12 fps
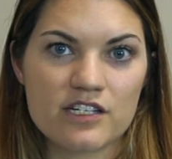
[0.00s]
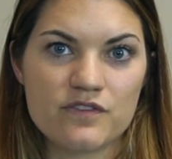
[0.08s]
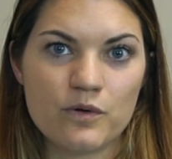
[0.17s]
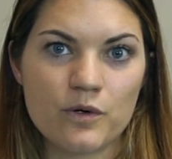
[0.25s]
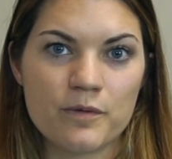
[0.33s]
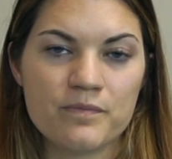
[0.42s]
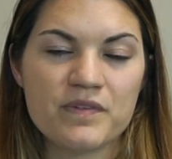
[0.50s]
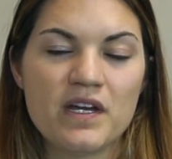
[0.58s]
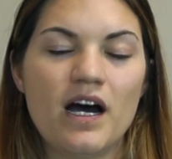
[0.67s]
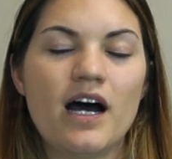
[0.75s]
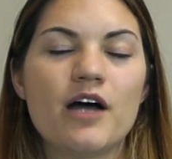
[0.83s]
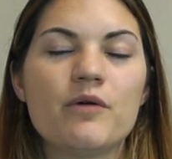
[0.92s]
form.
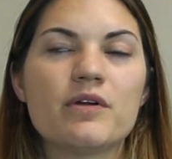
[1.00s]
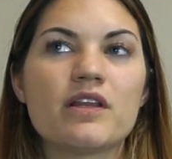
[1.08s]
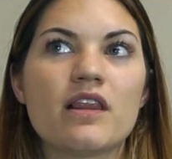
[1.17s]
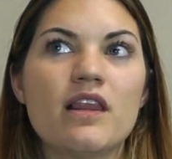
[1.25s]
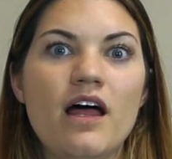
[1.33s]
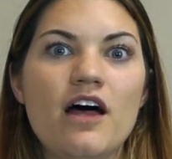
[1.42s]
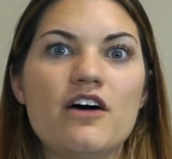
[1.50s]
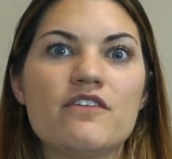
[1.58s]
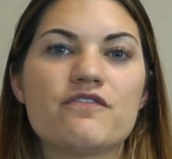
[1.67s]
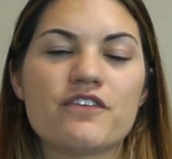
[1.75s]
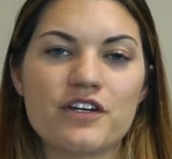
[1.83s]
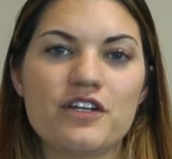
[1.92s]
I would
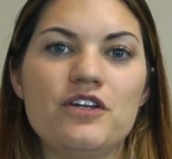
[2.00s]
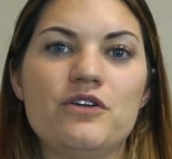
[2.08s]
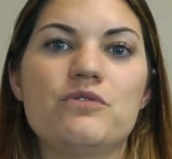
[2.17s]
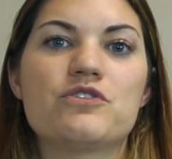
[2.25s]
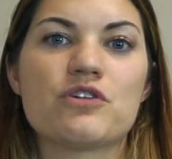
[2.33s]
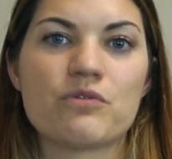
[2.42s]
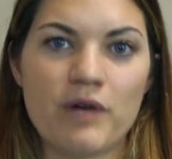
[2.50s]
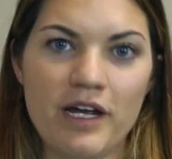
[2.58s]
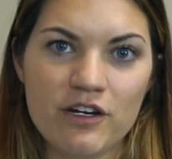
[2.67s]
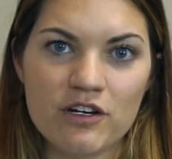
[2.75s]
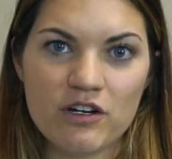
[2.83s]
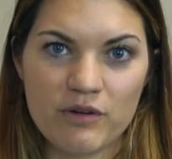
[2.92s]
love for you to
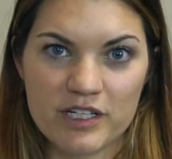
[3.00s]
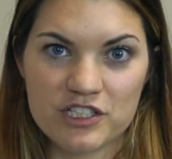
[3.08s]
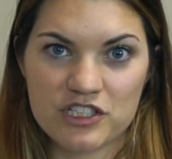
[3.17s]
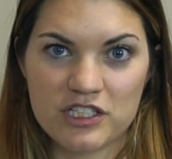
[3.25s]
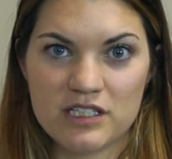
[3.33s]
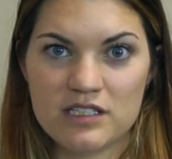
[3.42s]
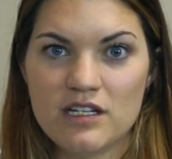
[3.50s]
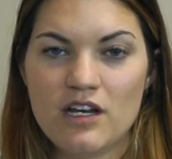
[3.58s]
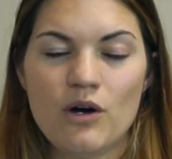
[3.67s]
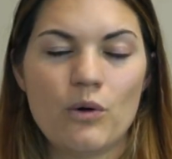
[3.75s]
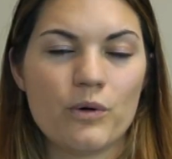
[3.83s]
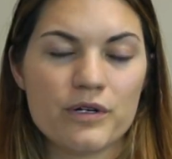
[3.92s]
write your question
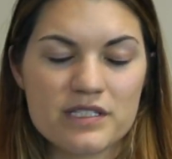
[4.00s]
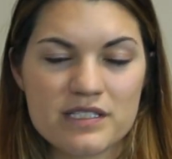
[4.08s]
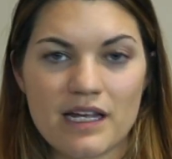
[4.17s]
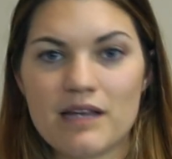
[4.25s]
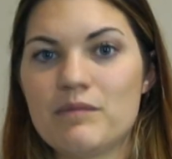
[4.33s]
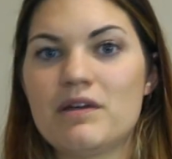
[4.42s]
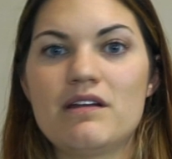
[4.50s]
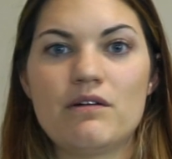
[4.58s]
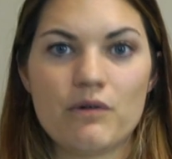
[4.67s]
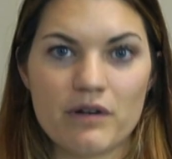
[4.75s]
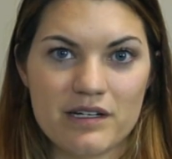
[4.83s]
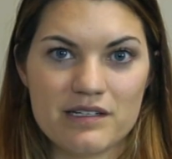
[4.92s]
or statement
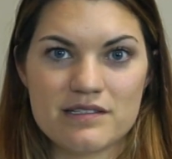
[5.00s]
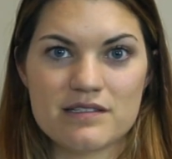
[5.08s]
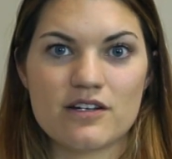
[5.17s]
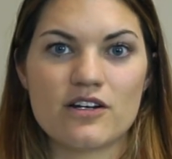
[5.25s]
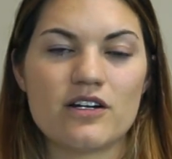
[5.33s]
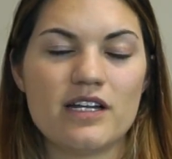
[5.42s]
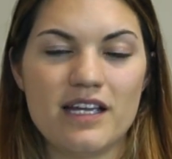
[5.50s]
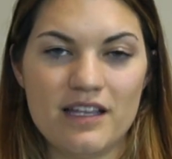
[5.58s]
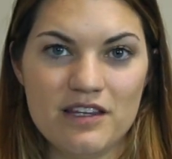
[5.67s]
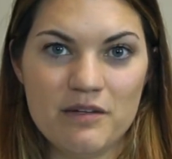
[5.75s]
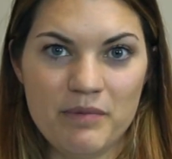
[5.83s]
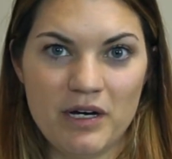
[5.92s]
or concern
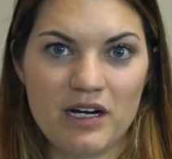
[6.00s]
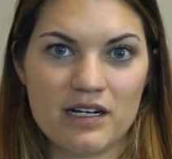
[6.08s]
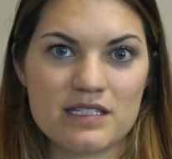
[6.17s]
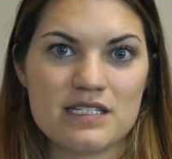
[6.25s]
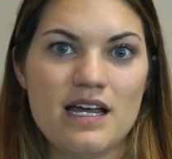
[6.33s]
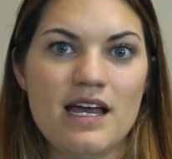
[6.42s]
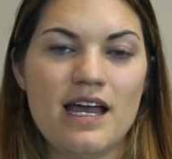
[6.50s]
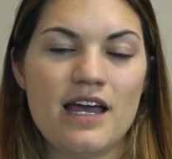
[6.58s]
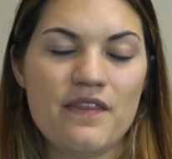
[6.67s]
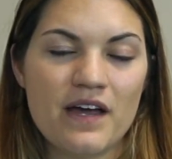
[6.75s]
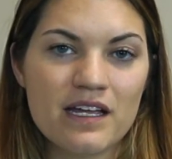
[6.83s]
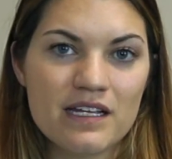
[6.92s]
in the box,
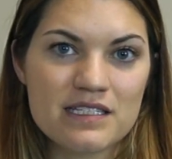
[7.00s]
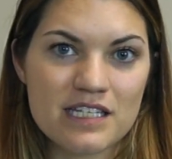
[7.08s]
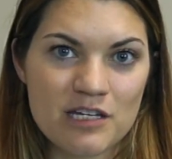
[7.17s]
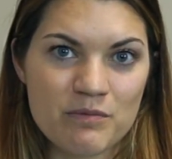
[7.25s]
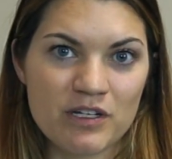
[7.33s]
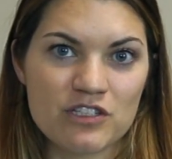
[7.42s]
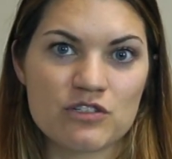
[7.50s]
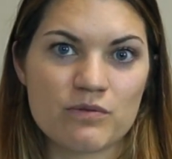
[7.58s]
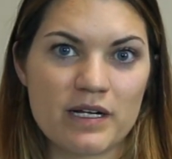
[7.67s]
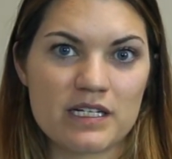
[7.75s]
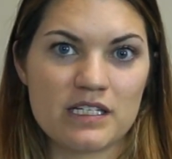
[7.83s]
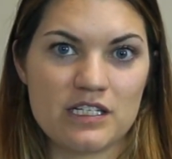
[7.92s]
and that gets emailed
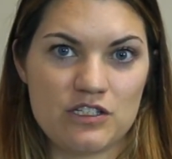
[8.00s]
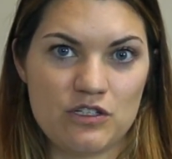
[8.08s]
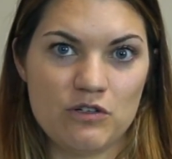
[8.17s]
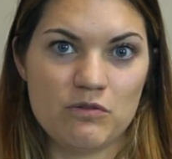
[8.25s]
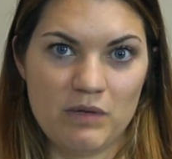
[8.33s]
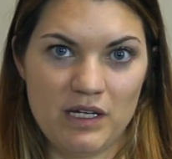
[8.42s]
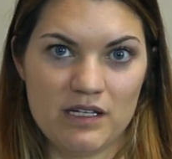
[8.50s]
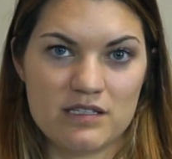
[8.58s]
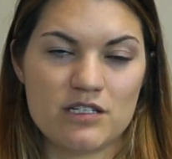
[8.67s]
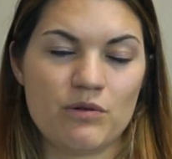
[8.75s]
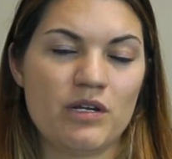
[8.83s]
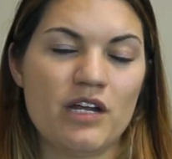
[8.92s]
directly to me.
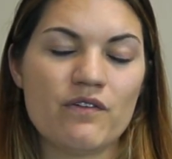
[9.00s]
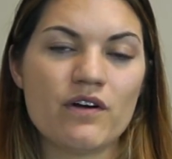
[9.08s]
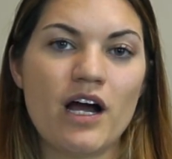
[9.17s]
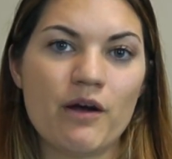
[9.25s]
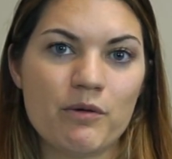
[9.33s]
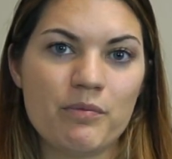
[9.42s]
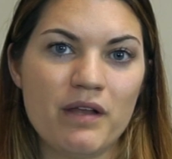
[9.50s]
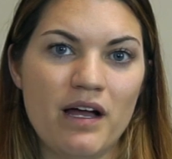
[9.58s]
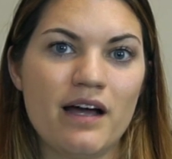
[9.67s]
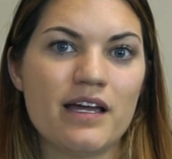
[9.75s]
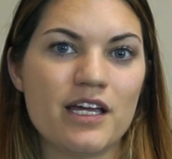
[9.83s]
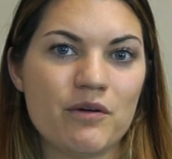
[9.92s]
So whenever I
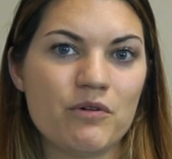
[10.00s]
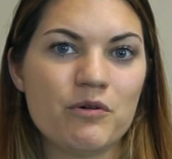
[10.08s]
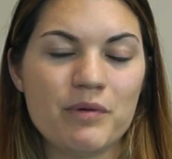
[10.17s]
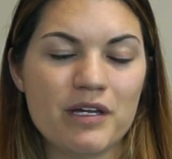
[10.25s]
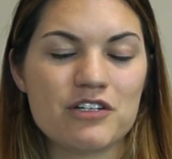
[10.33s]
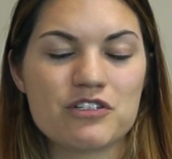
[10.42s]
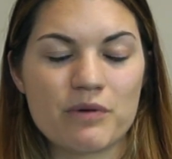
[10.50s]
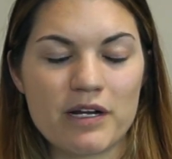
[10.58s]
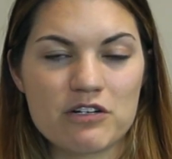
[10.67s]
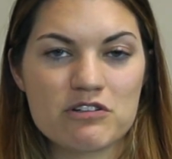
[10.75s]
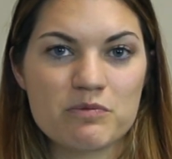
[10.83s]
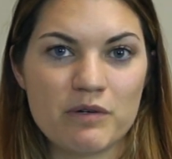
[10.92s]
reply, it will be a
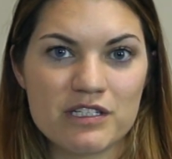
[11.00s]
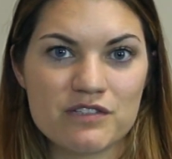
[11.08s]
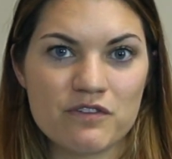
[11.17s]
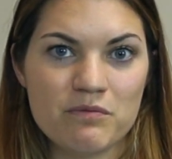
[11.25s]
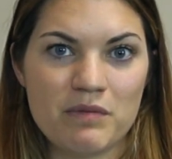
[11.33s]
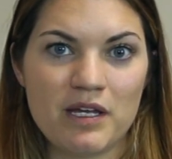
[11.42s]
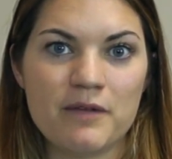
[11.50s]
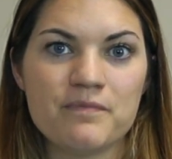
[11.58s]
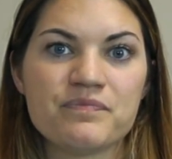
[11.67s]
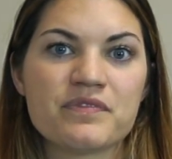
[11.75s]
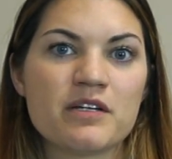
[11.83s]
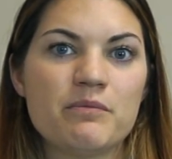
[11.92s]
direct response from
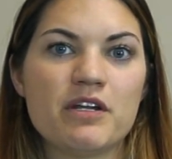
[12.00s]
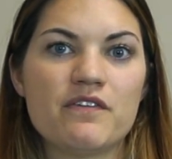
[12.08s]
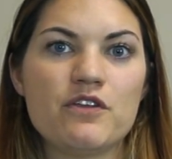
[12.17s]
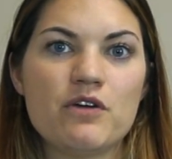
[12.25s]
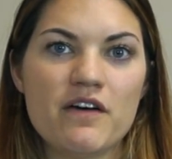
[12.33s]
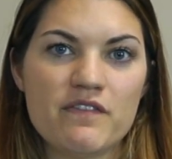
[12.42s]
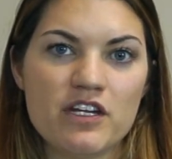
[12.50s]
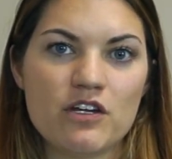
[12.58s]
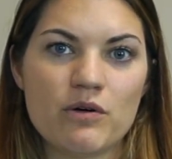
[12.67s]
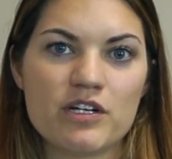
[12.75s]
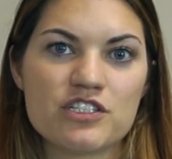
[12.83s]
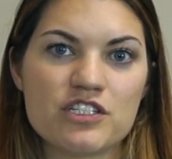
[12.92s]
me. But if you have any
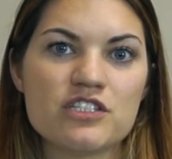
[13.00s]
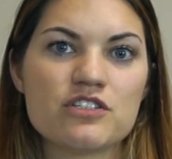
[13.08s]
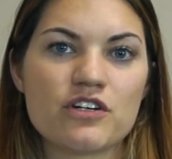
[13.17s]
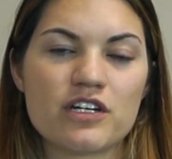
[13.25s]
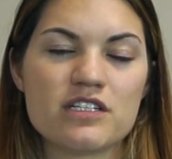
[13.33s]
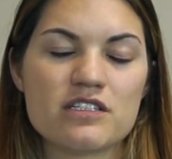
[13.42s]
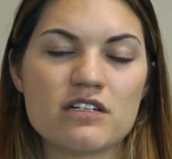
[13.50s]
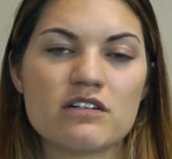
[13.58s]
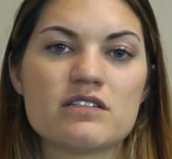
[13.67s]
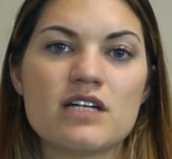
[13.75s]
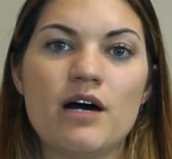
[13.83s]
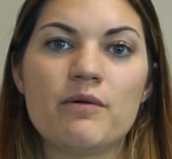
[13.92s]
questions or
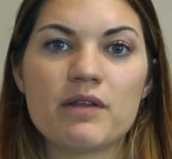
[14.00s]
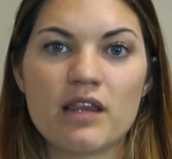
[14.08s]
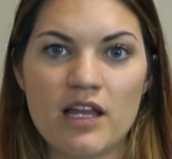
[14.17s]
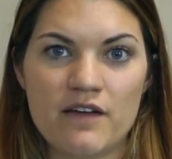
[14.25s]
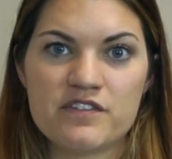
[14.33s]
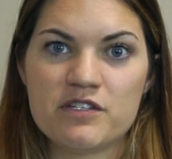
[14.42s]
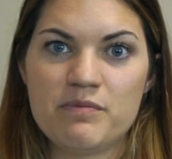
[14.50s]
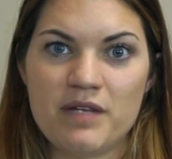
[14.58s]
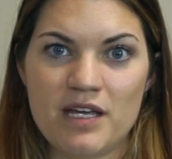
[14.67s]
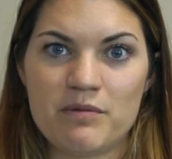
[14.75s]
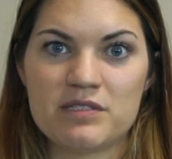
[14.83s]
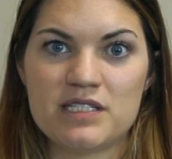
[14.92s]
concerns, I would love to
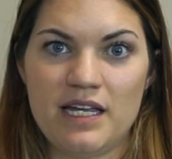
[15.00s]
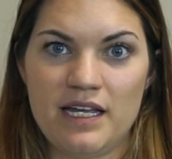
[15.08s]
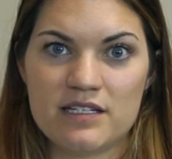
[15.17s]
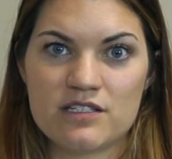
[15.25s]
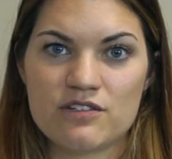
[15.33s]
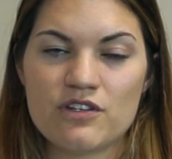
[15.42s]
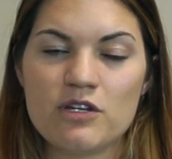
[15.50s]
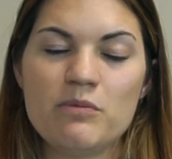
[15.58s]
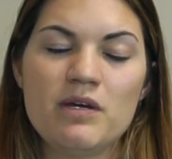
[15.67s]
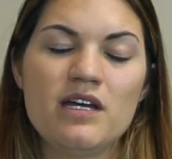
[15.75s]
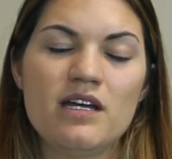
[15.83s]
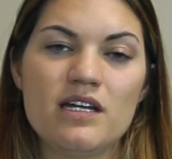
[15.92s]
be able to answer
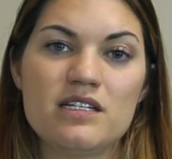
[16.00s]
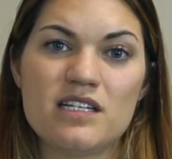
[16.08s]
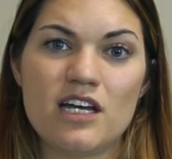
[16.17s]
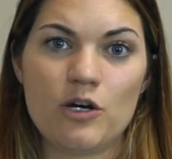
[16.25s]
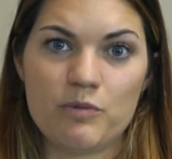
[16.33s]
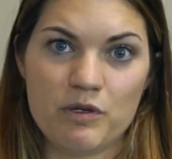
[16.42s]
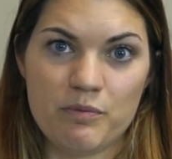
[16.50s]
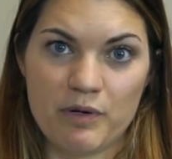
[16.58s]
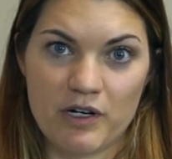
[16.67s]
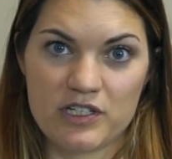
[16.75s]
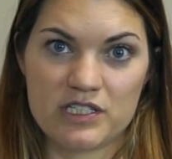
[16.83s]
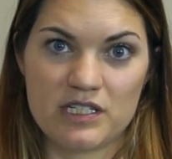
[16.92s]
them and to help you
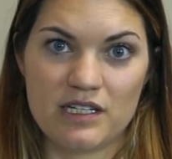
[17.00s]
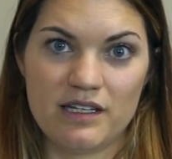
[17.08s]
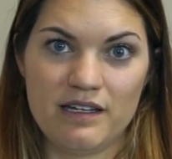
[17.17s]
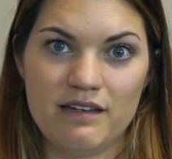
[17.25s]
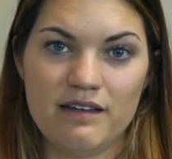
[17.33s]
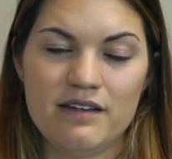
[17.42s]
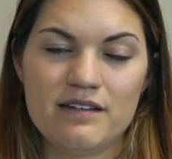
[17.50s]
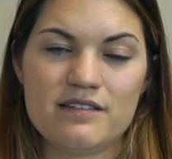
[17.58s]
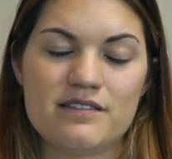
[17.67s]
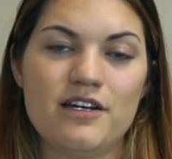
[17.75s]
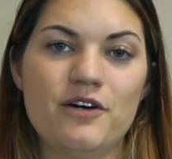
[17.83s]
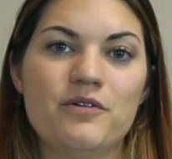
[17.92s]
personally.
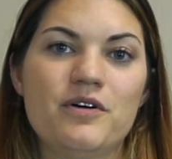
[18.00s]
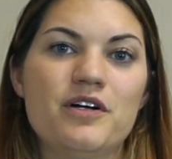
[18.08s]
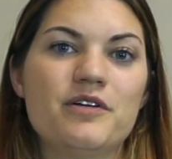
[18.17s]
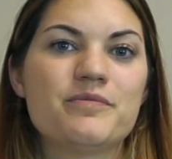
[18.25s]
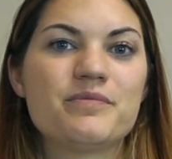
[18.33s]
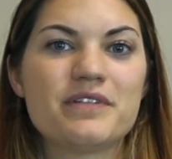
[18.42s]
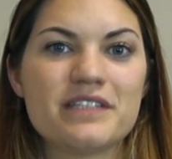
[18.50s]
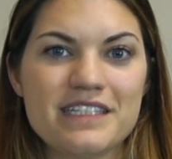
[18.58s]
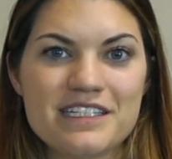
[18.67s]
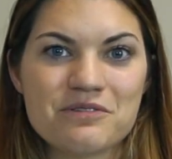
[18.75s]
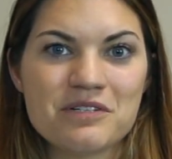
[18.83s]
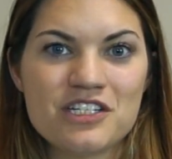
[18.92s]
So
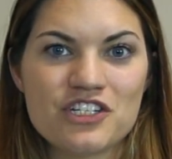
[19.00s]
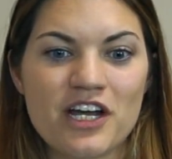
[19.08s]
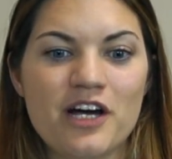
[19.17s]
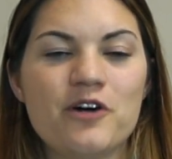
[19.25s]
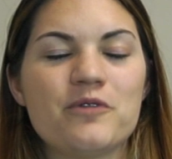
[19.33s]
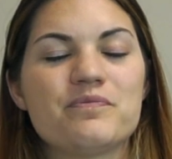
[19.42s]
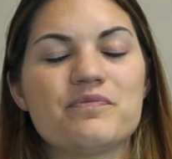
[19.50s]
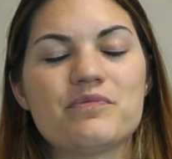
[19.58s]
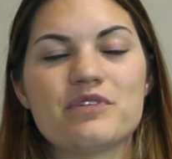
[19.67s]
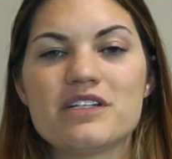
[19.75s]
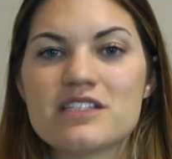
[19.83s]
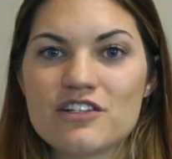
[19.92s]
please reach out.
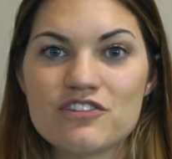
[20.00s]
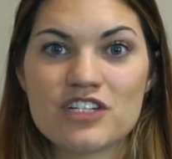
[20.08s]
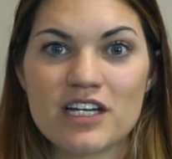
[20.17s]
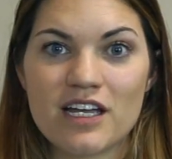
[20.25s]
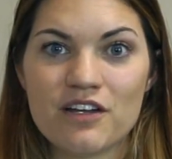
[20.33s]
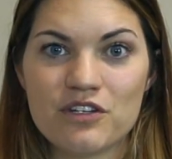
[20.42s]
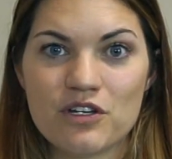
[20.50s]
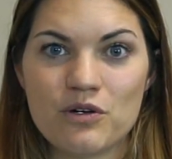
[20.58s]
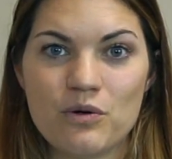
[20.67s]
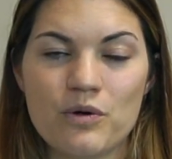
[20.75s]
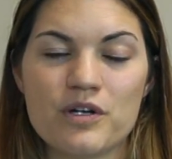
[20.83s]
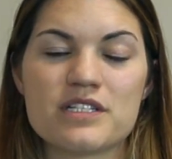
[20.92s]
Please go check out the
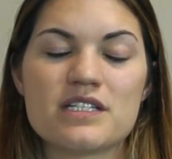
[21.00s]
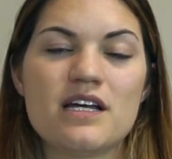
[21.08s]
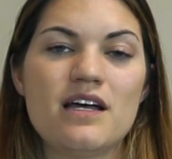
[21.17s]
course.